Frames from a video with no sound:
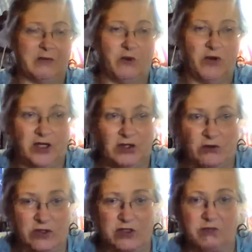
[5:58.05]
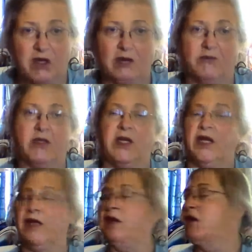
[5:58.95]
I'm going to do it sometime
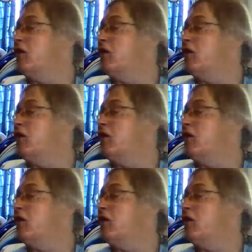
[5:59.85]
today